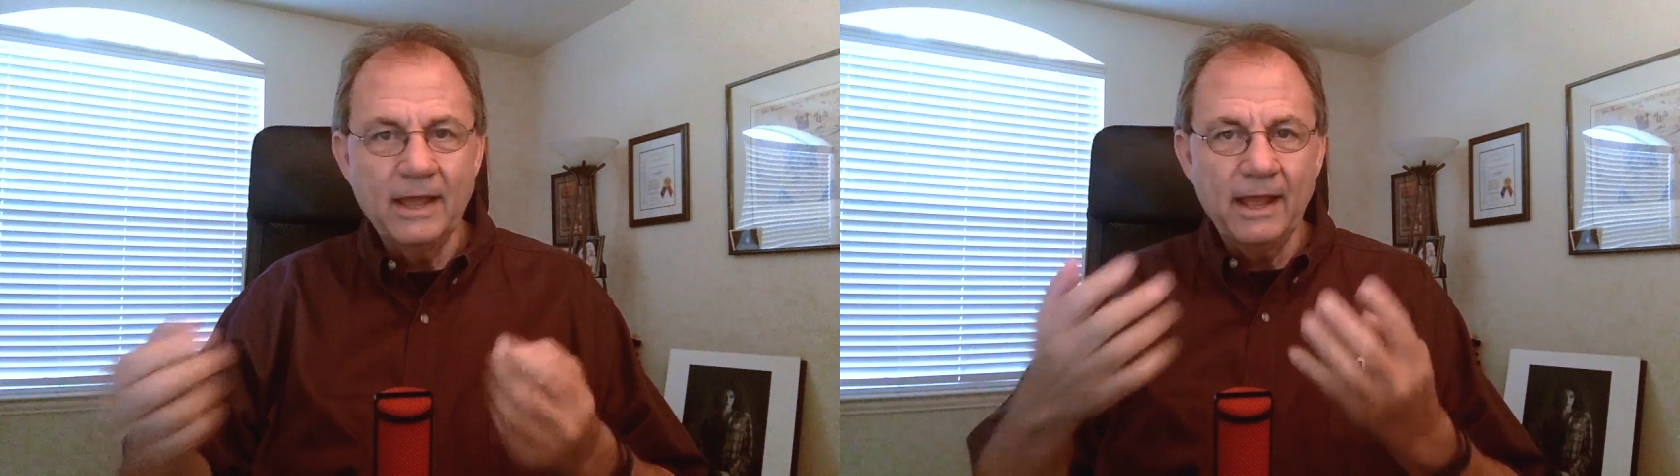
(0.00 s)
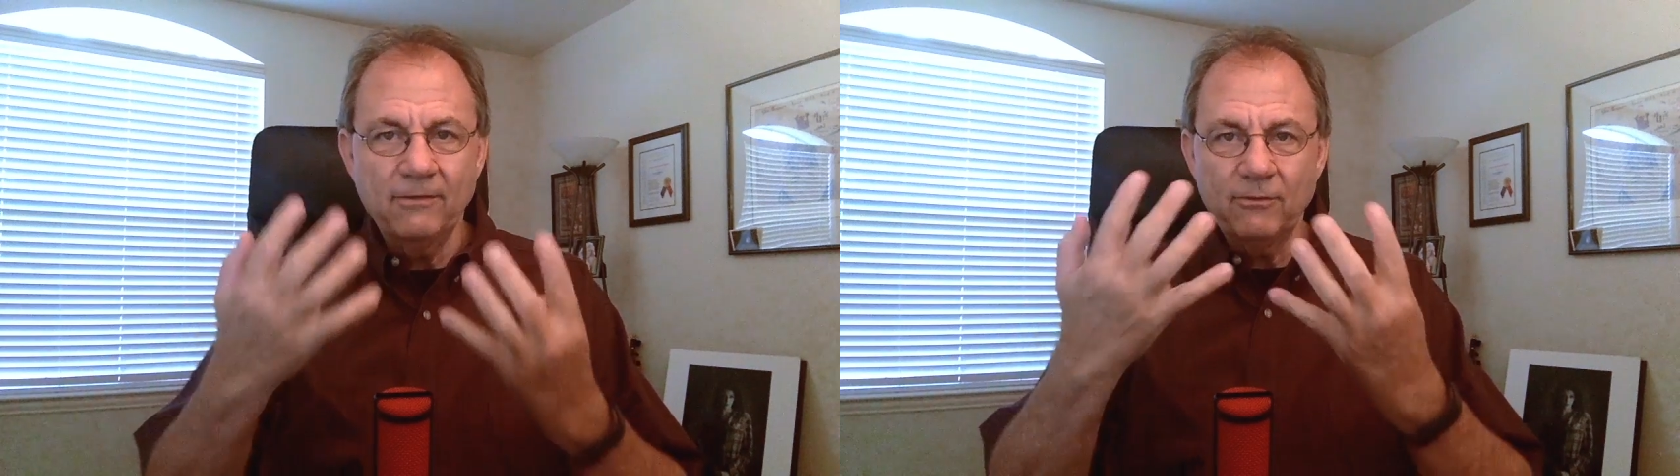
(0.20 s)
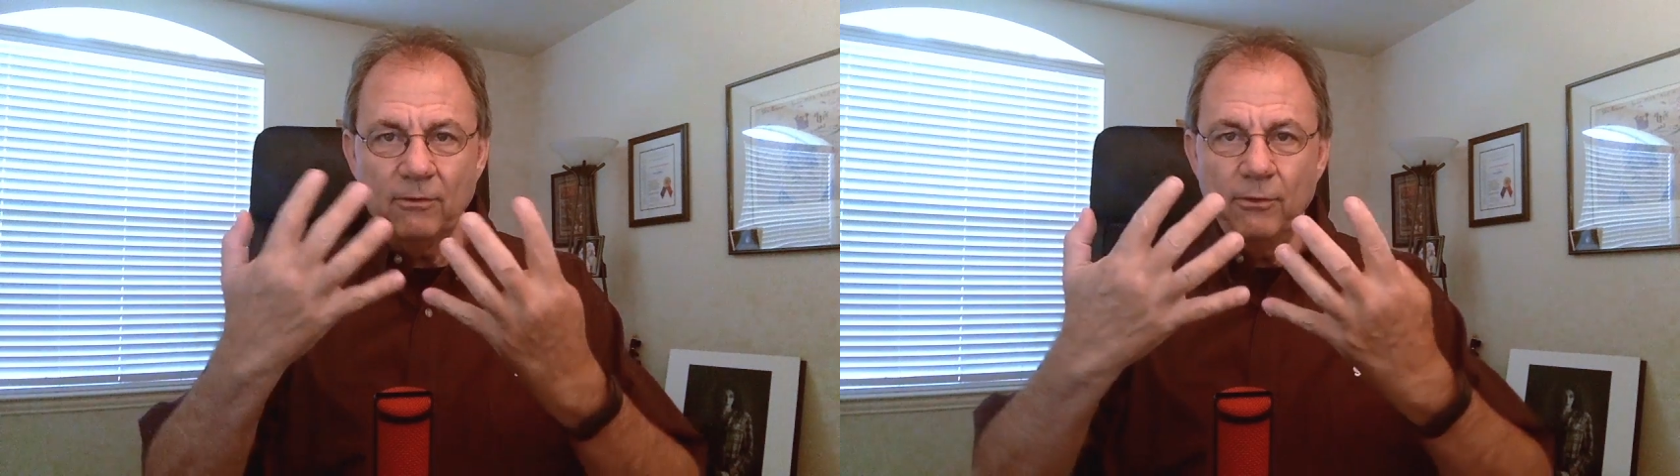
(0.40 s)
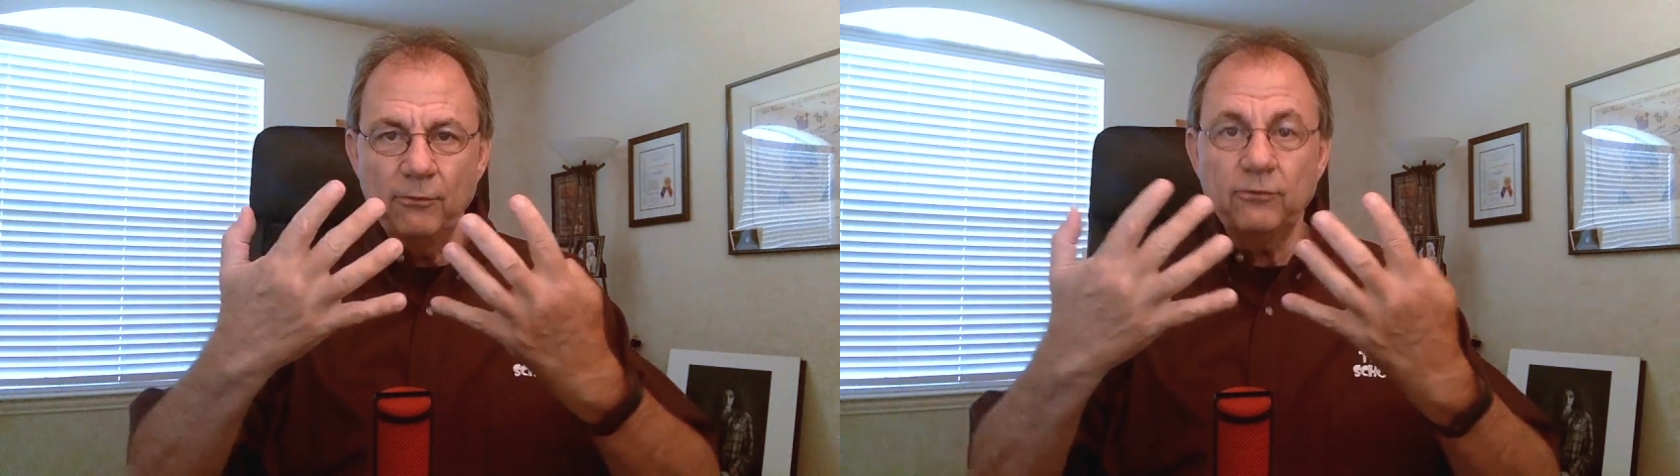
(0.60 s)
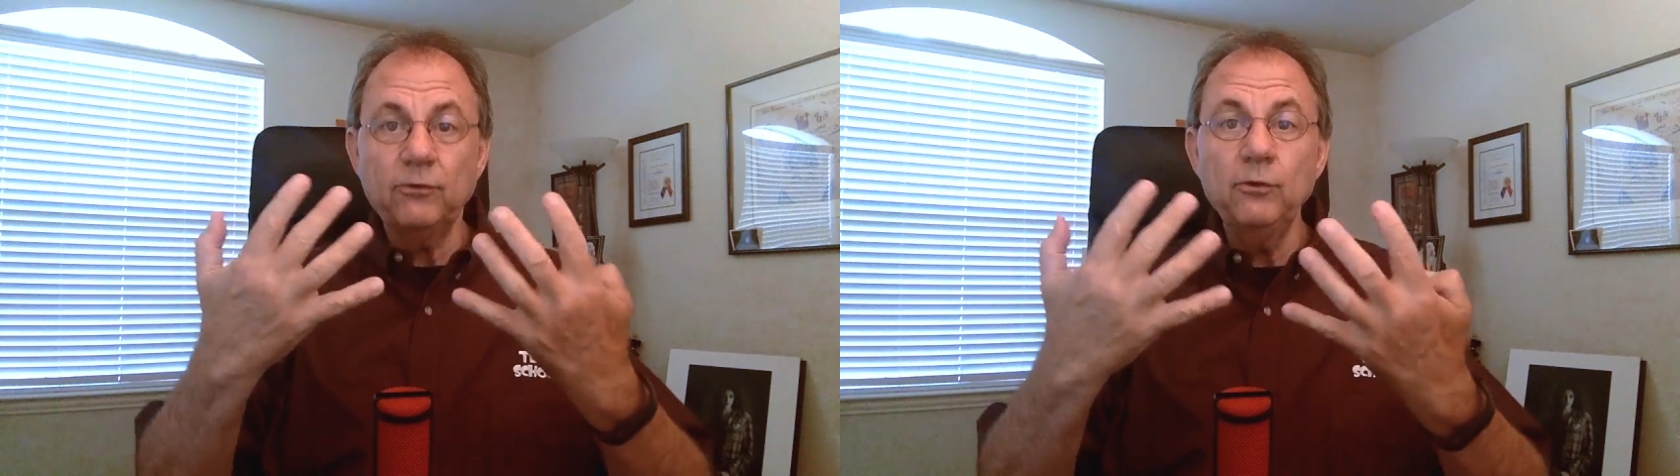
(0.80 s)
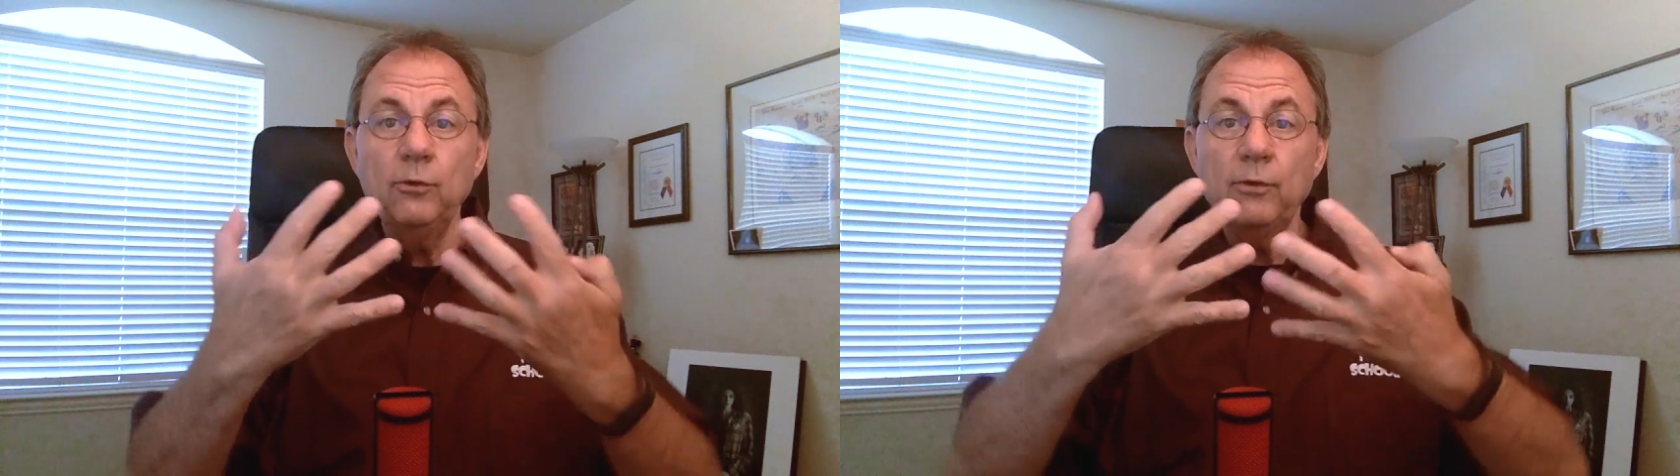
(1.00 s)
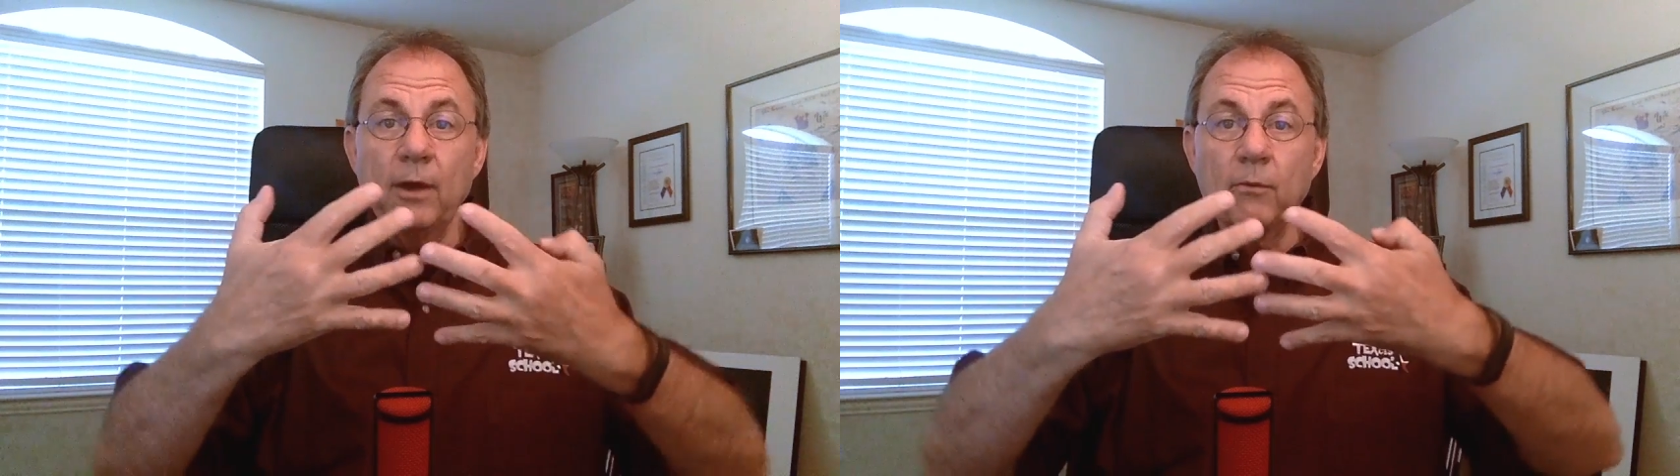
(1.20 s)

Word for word: And so those two that